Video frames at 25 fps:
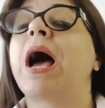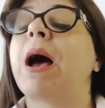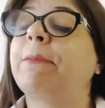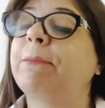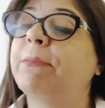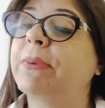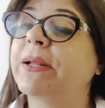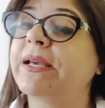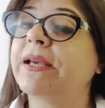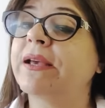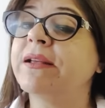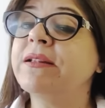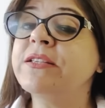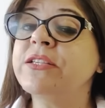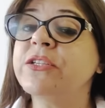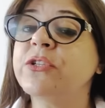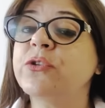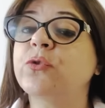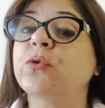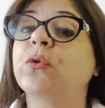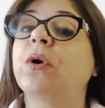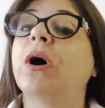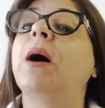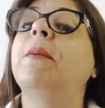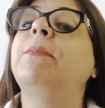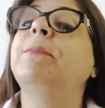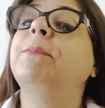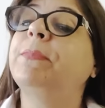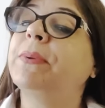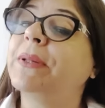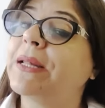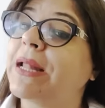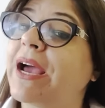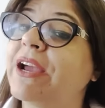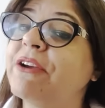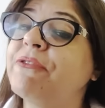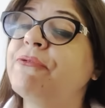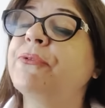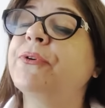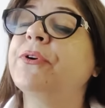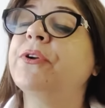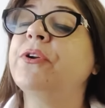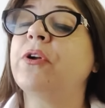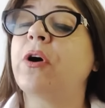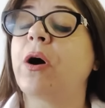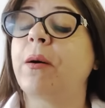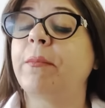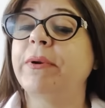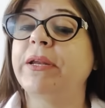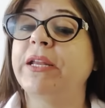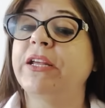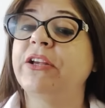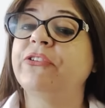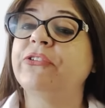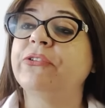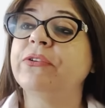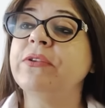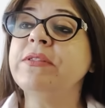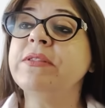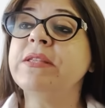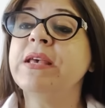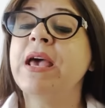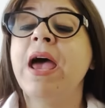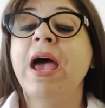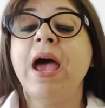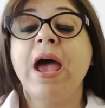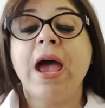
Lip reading: applicants to apply for a nomination,